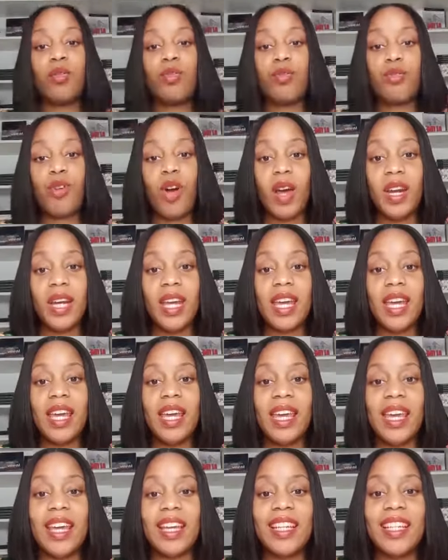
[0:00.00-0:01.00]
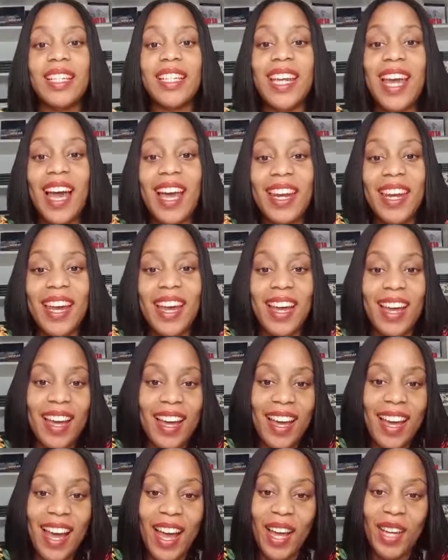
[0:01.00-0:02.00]
Ronnie,
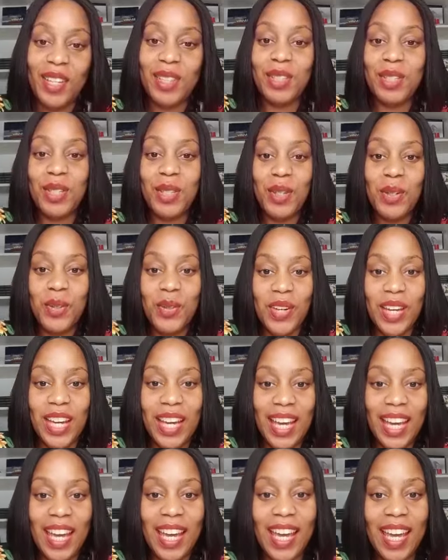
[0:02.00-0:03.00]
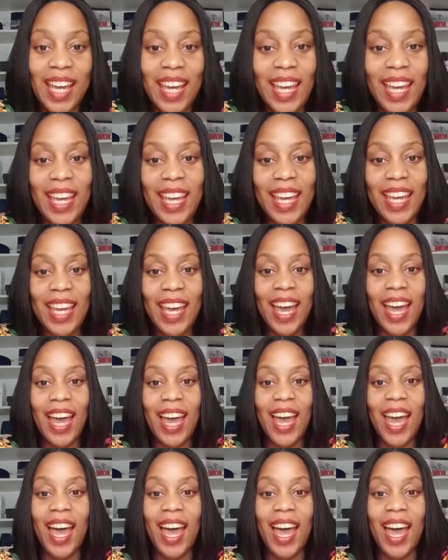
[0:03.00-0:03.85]
Nana, how you doing?